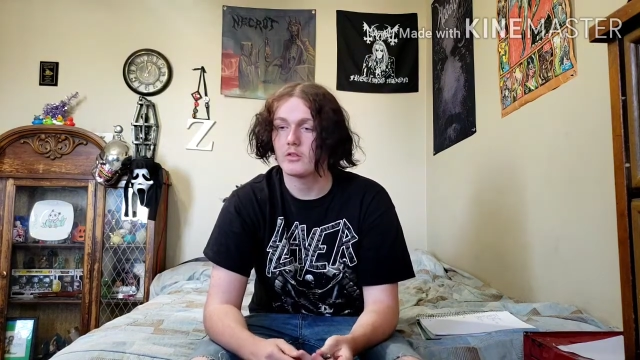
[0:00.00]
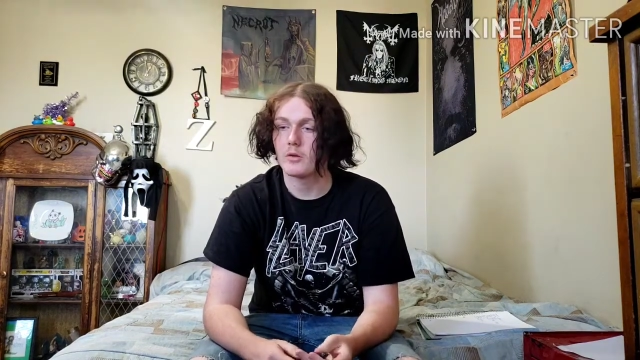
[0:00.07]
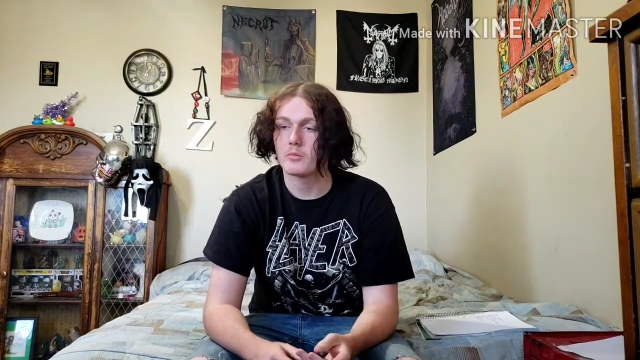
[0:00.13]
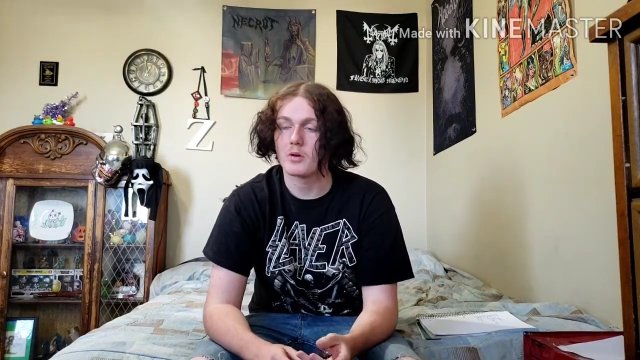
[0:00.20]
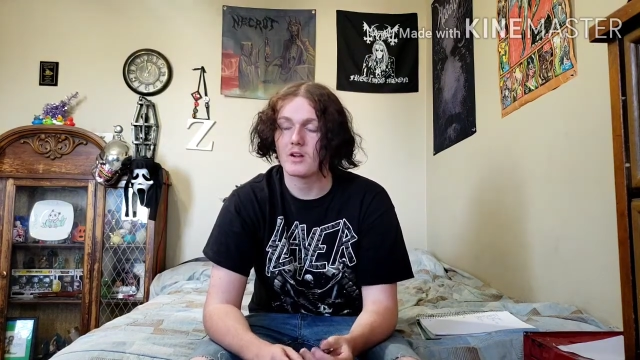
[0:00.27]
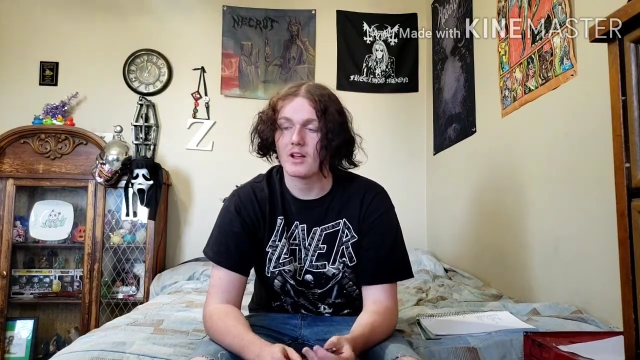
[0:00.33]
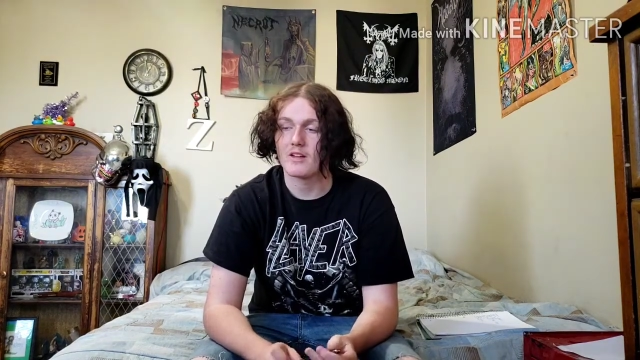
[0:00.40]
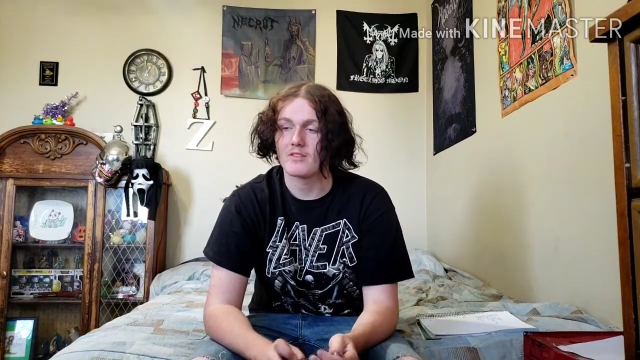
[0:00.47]
so
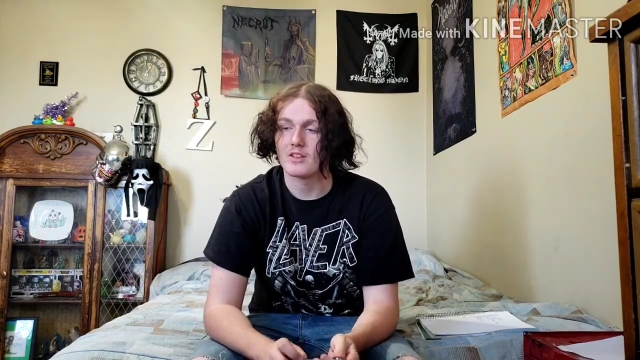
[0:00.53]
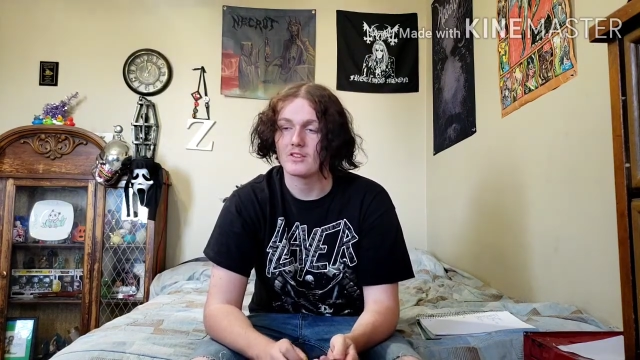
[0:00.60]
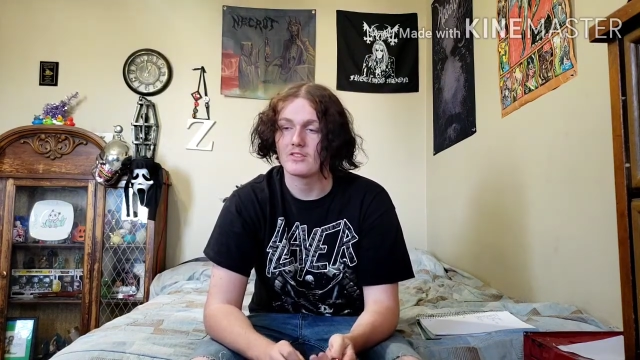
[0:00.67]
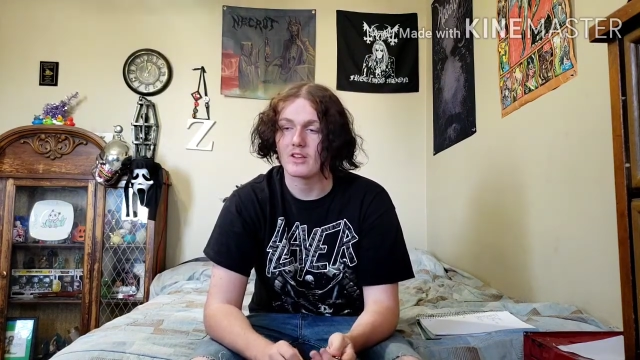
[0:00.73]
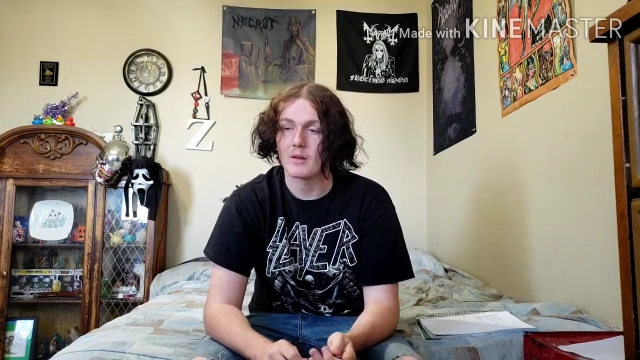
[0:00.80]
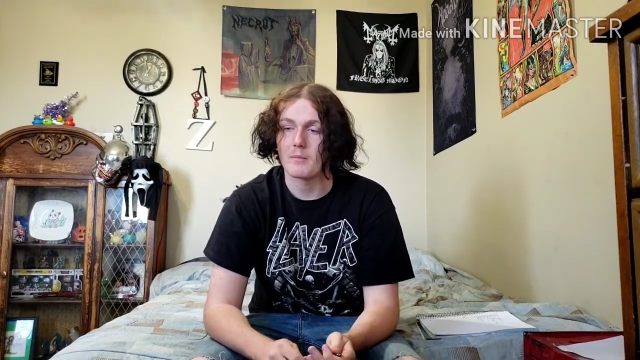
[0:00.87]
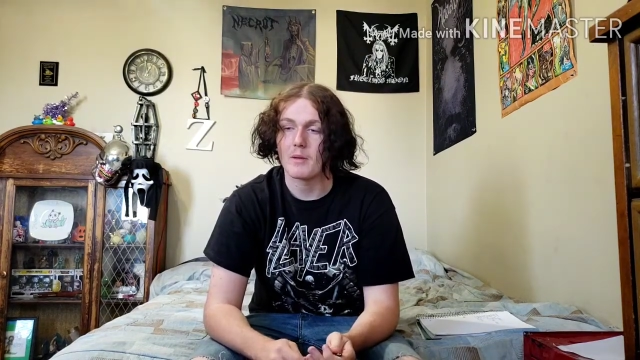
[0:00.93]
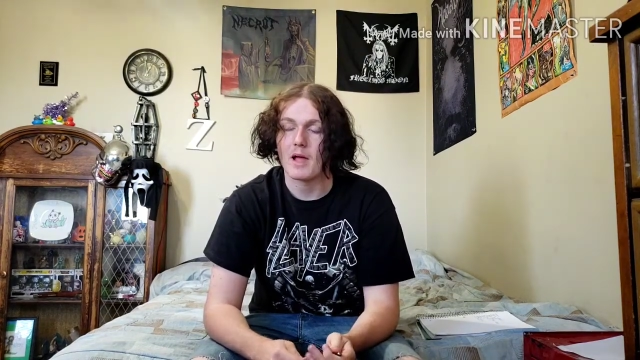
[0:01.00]
I have that
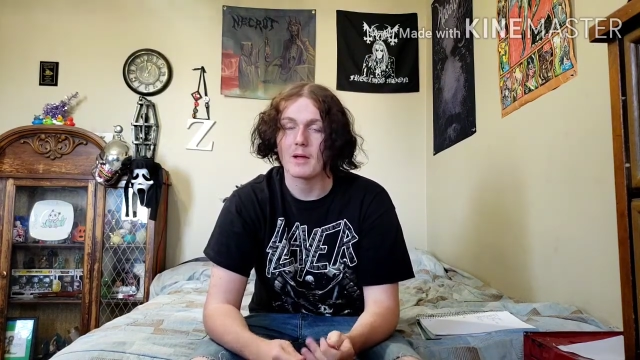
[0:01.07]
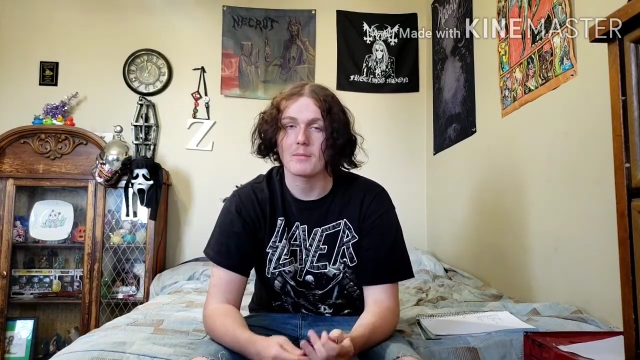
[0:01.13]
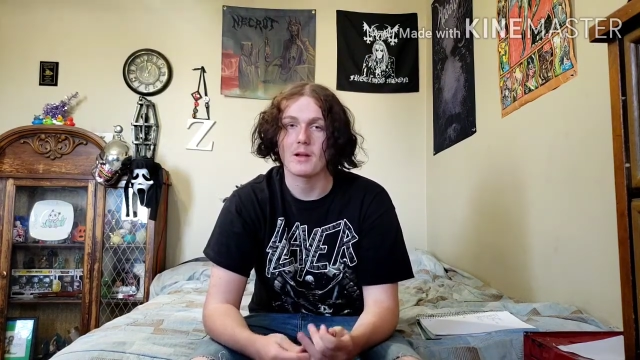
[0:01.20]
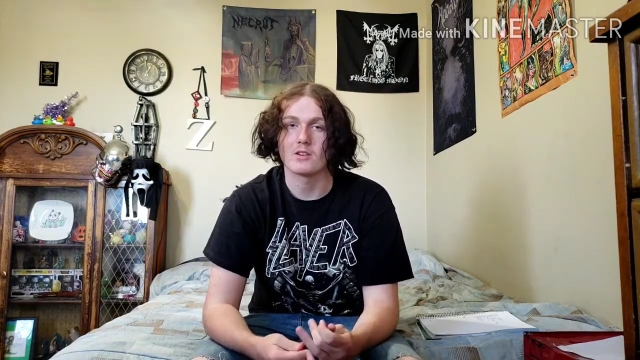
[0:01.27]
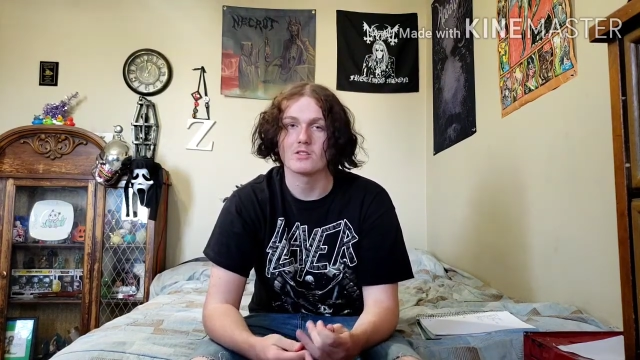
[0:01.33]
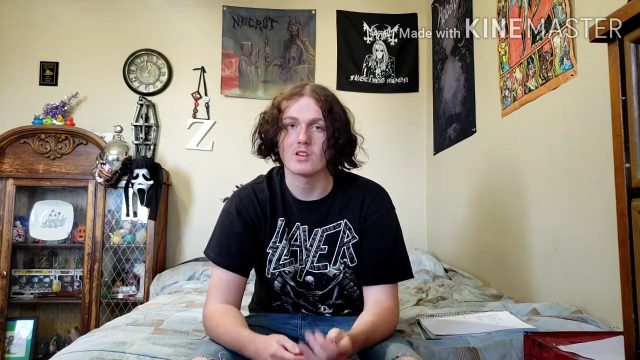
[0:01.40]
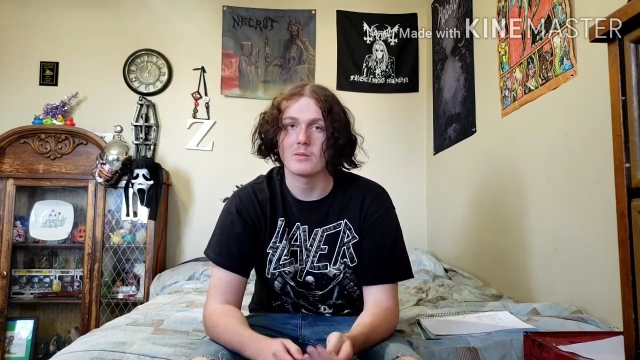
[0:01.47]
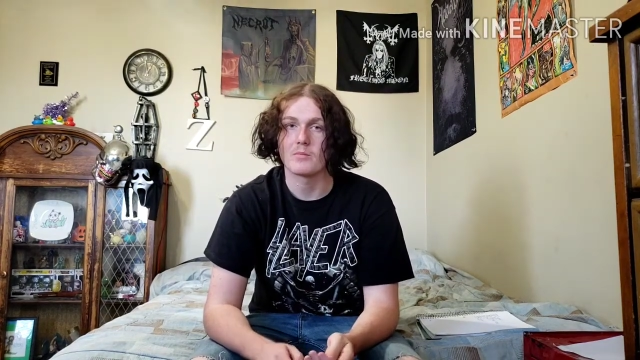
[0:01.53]
as like a
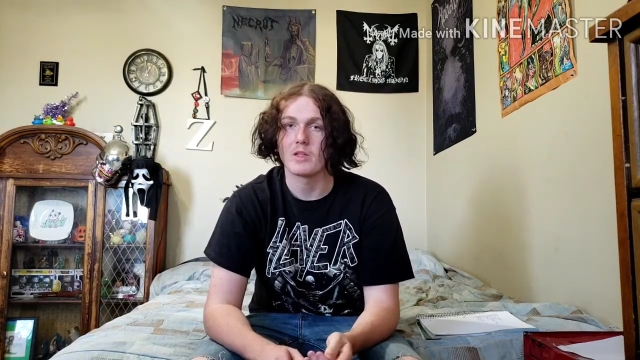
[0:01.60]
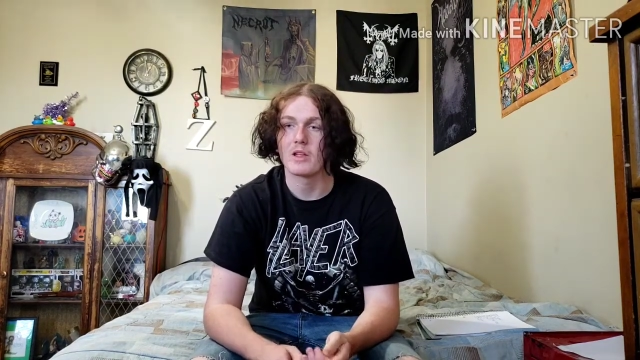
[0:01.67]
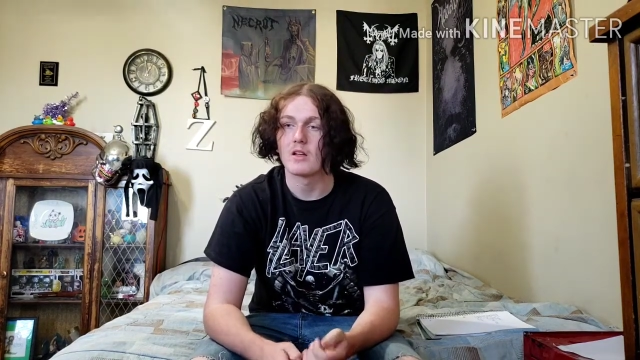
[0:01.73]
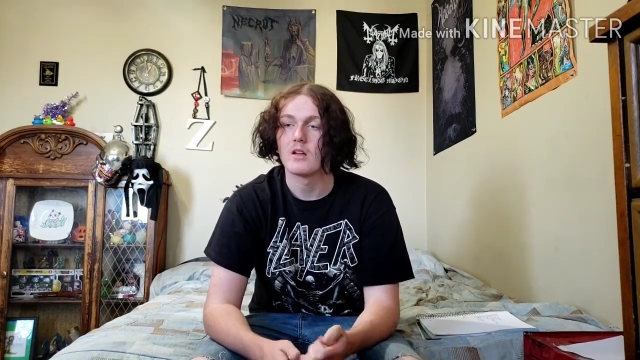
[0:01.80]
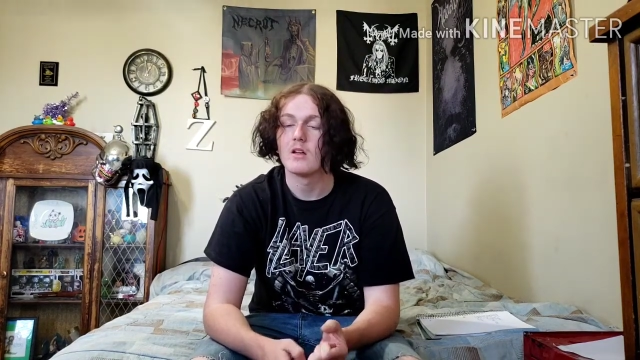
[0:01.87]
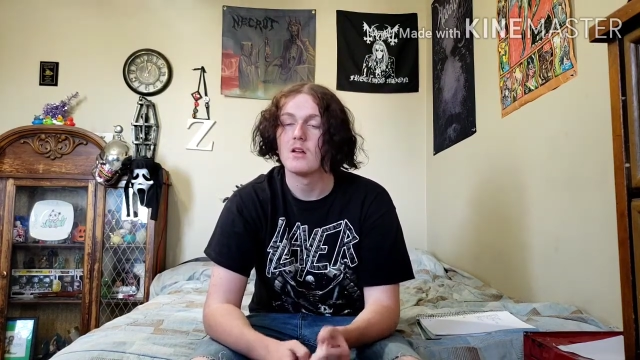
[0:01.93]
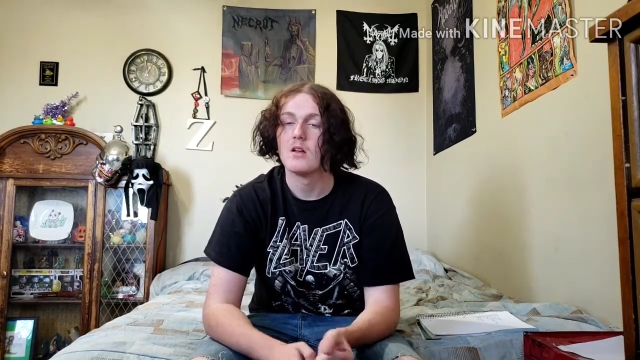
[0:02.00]
backpatch I think.